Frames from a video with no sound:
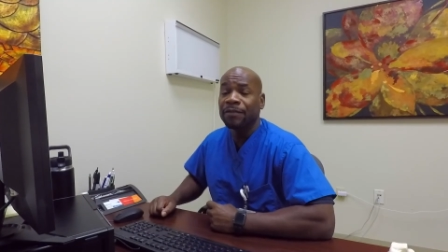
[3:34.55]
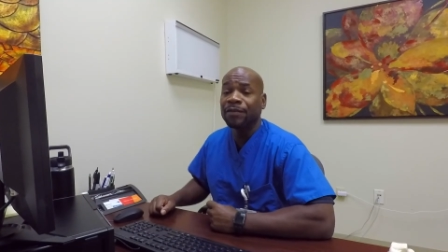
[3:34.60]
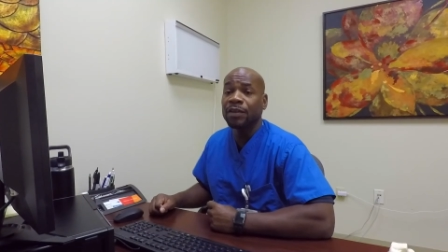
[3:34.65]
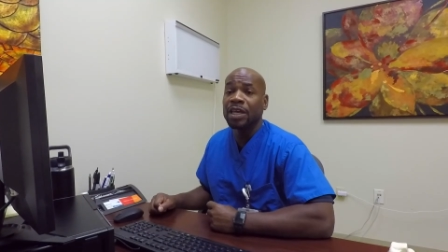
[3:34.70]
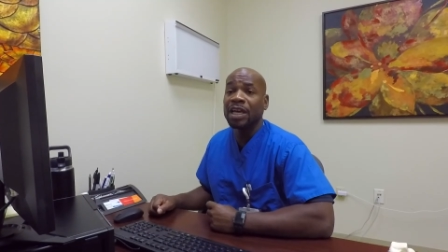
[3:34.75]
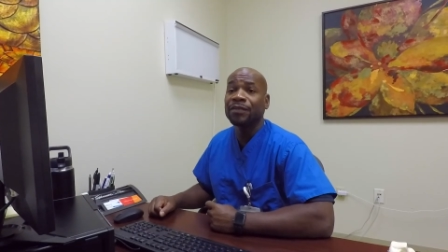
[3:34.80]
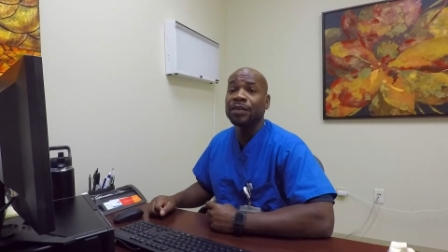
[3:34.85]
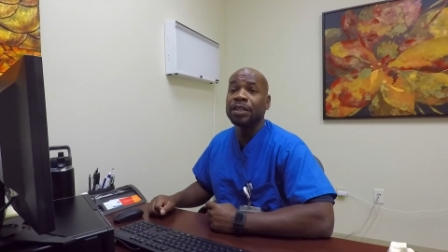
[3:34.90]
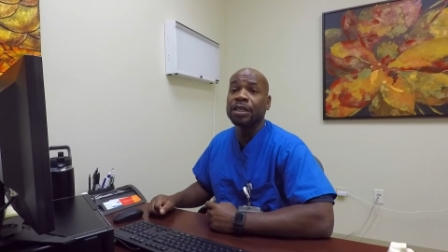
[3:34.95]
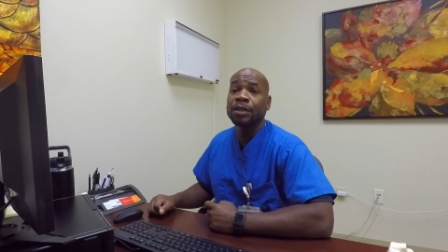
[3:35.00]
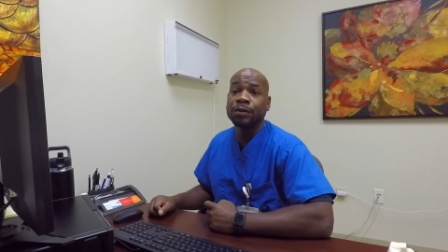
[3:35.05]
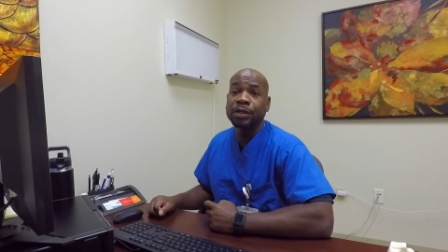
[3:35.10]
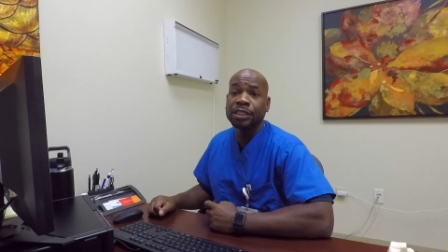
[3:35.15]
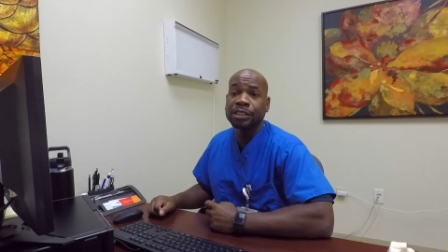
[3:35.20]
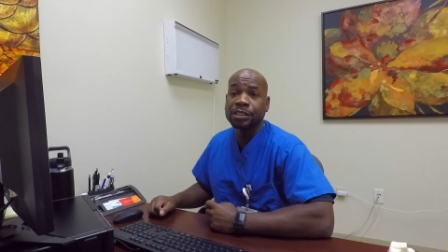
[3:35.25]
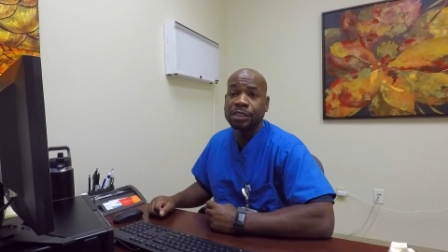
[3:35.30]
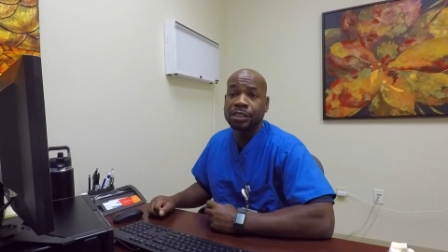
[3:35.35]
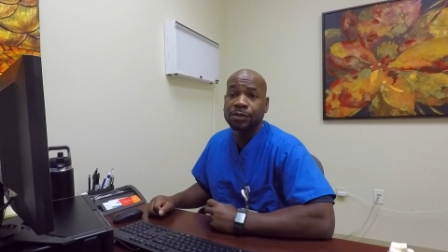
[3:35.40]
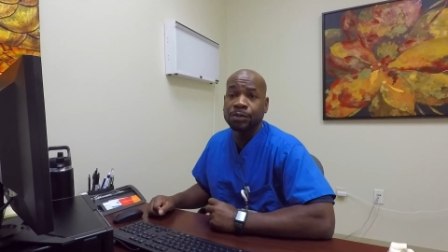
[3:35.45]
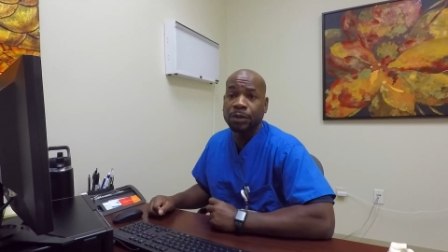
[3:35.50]
If you have any
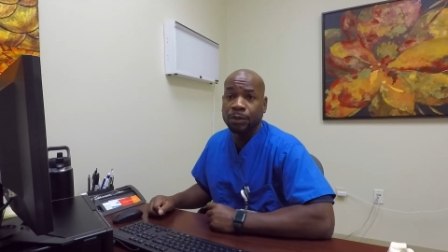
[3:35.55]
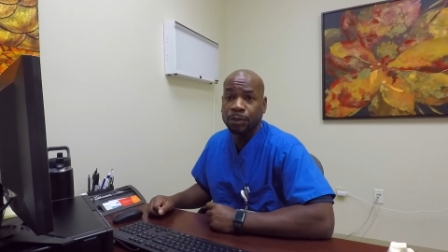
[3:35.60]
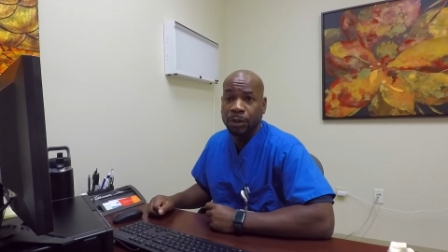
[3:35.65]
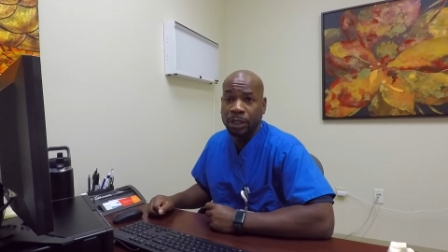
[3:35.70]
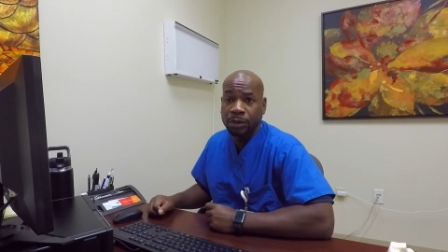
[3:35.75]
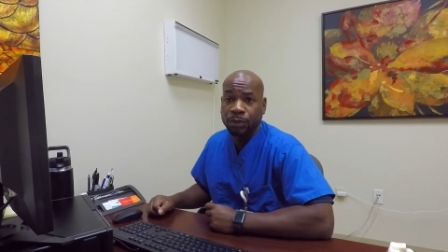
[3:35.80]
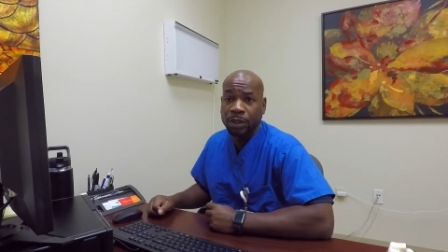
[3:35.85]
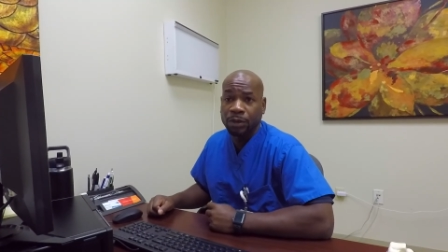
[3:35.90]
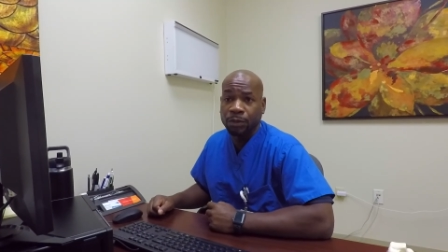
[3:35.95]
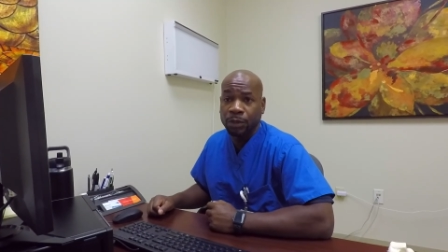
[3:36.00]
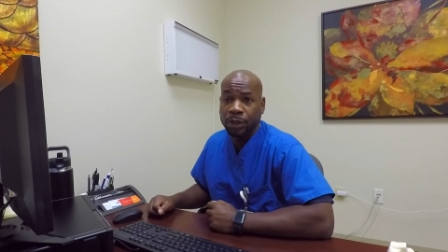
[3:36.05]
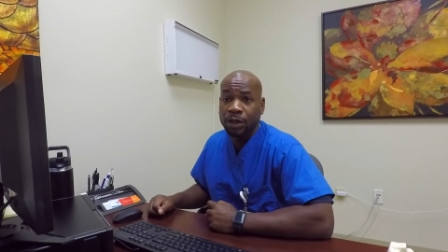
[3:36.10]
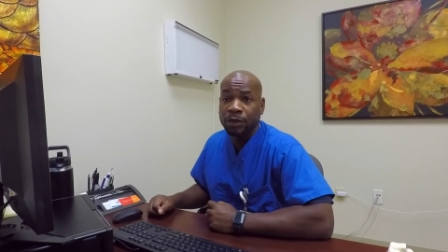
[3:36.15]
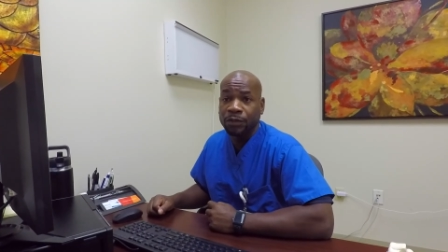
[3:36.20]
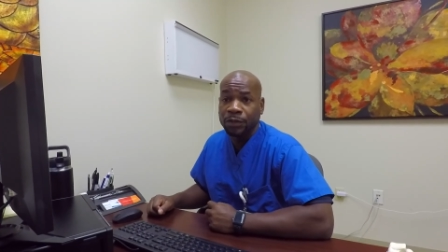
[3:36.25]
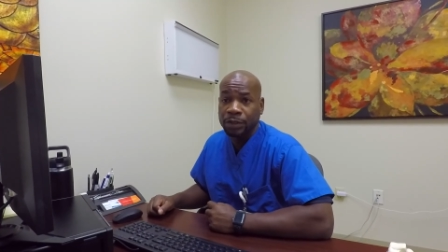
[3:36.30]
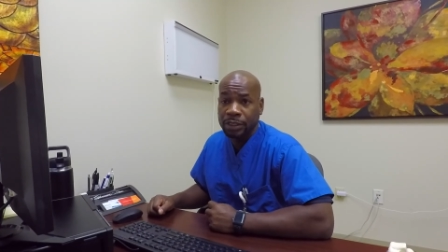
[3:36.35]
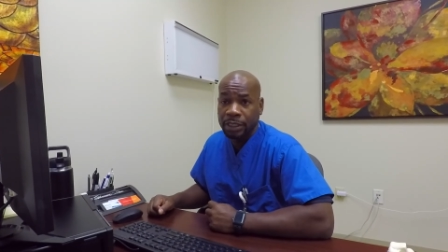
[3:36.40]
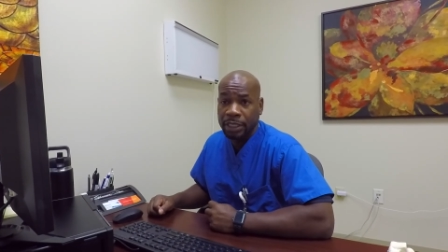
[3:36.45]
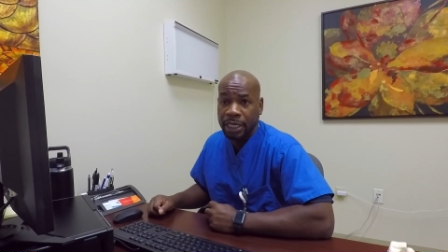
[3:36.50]
questions with what we went
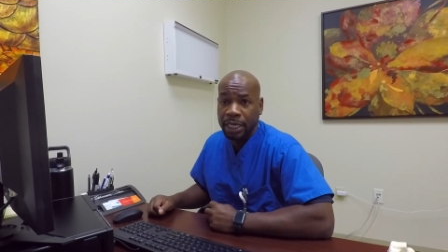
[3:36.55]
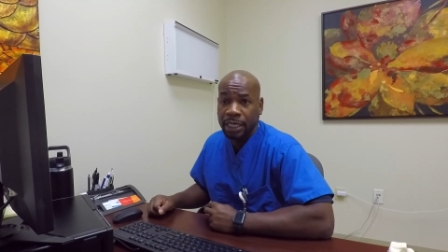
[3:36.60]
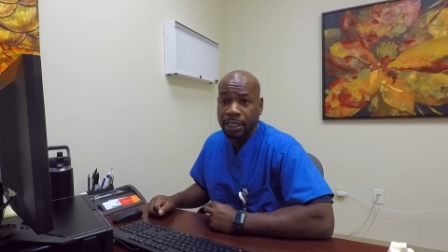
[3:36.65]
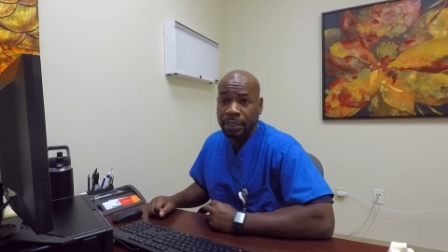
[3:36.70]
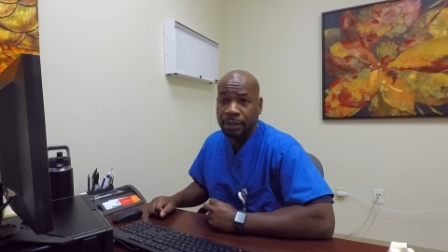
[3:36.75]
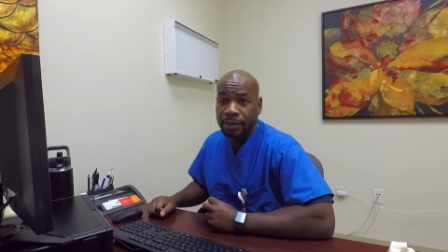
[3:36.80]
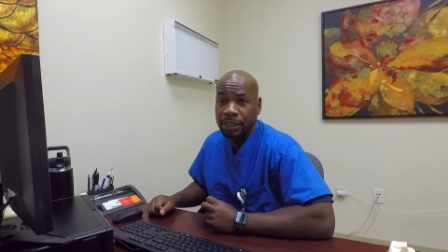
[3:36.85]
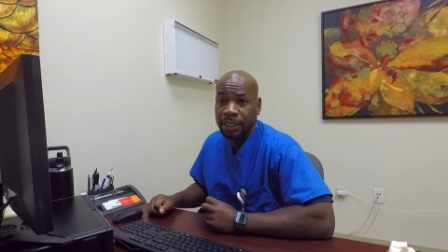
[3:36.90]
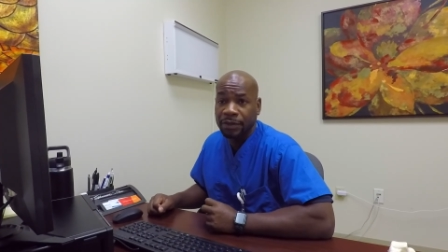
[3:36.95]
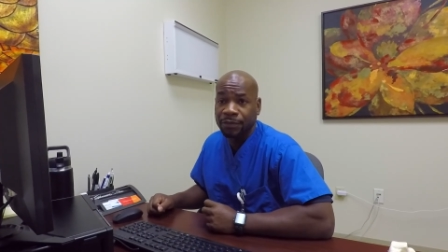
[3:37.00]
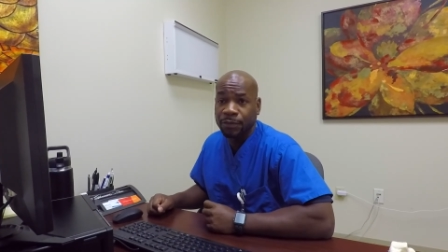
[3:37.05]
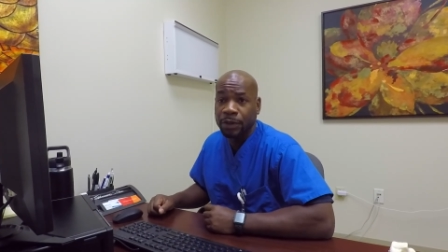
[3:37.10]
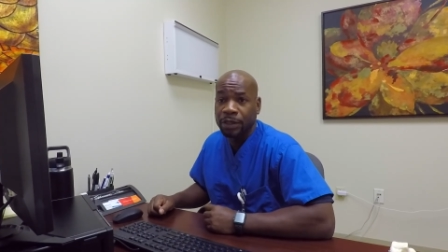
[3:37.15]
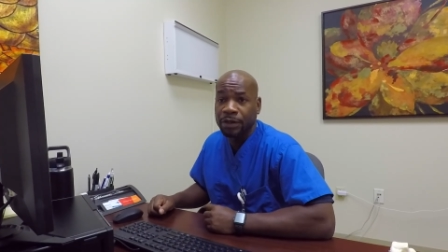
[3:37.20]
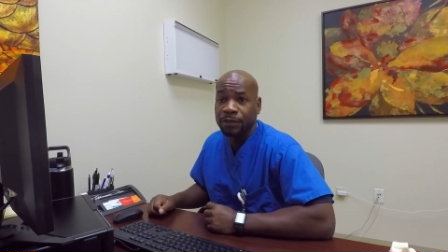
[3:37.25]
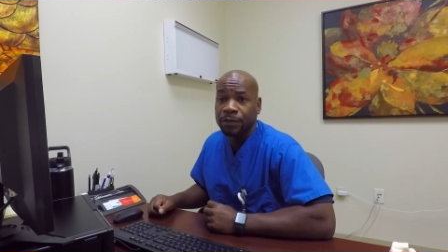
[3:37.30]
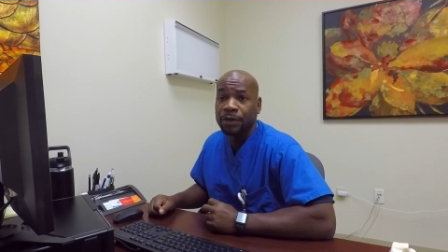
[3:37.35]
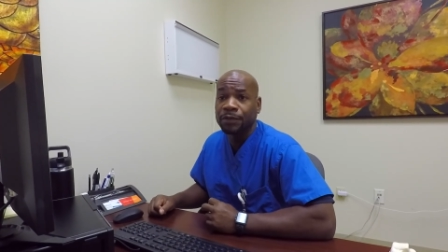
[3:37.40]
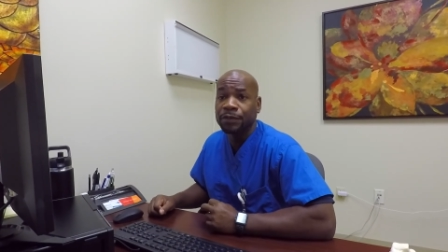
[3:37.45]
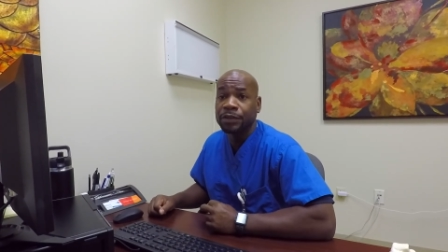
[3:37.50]
over today, give
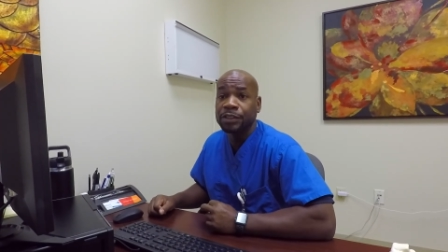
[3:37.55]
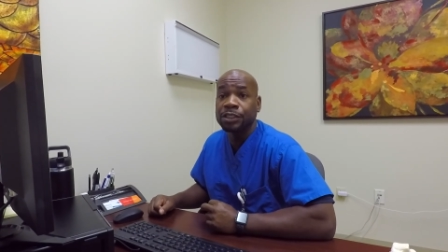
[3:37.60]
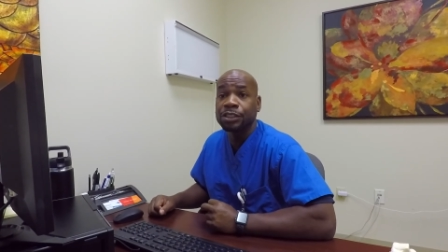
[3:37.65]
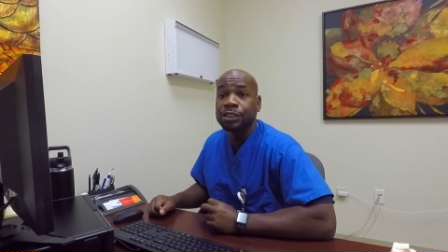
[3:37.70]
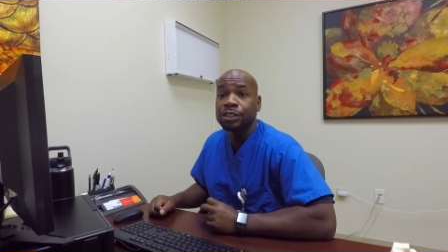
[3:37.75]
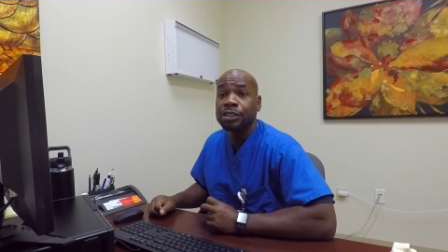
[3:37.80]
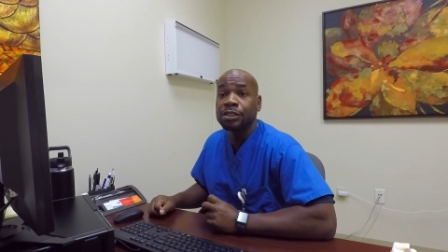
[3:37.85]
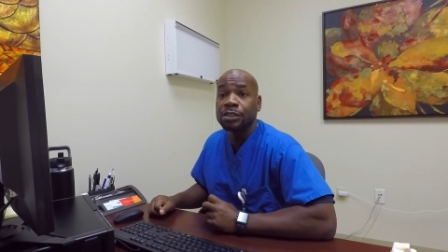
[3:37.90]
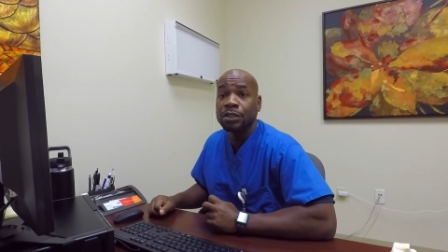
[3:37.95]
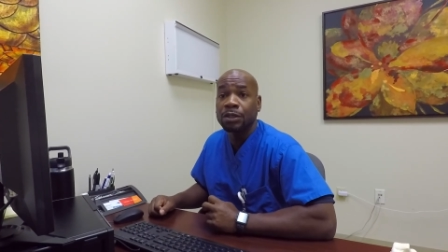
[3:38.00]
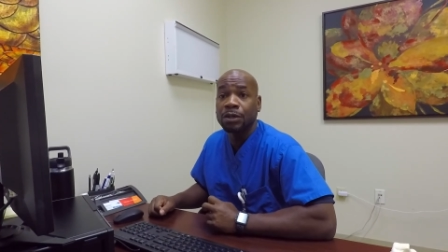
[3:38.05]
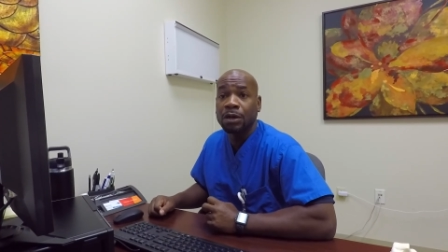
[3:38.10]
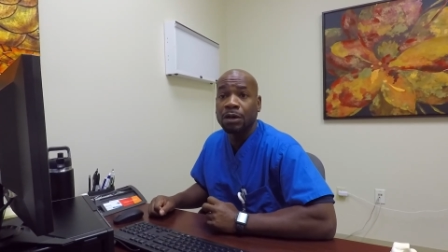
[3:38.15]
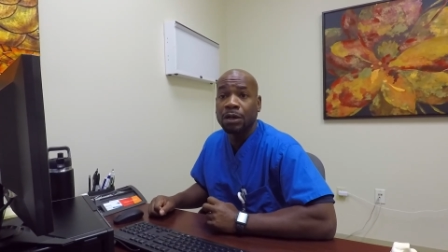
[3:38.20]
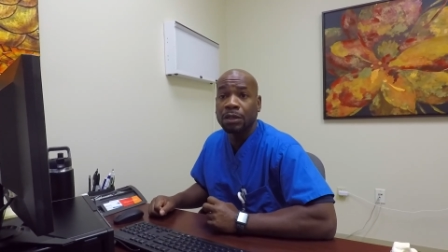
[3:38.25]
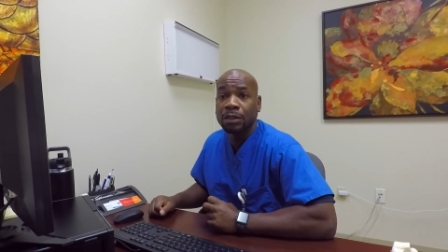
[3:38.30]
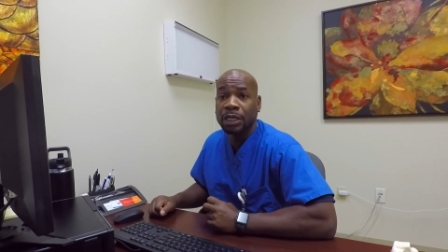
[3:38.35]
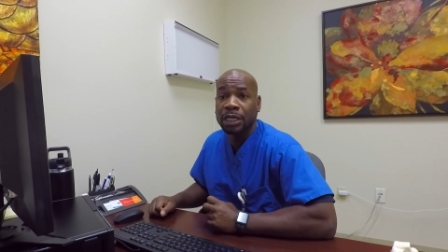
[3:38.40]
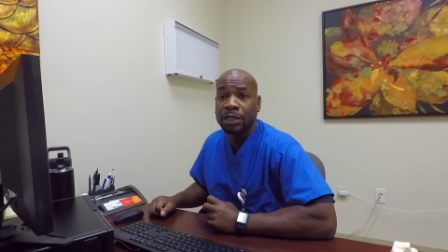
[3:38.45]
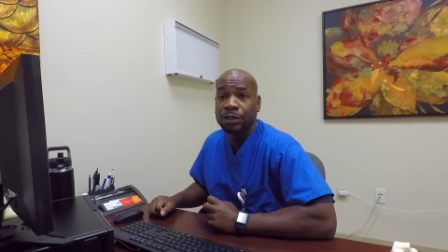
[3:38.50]
one of our physicians a
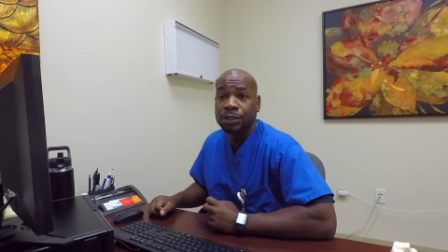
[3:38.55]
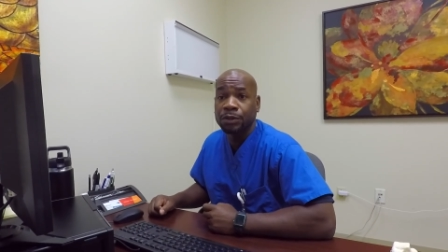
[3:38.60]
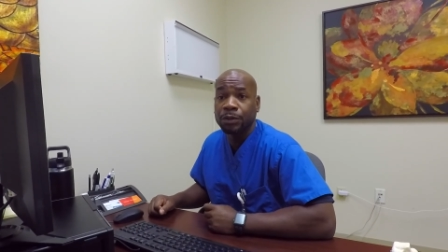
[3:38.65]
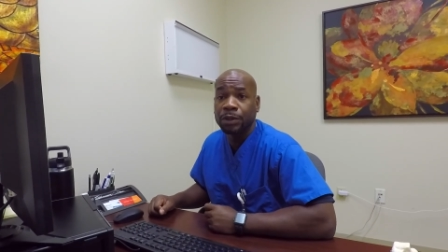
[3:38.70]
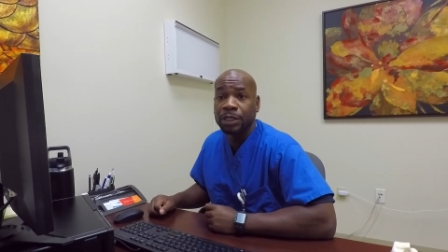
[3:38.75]
call at our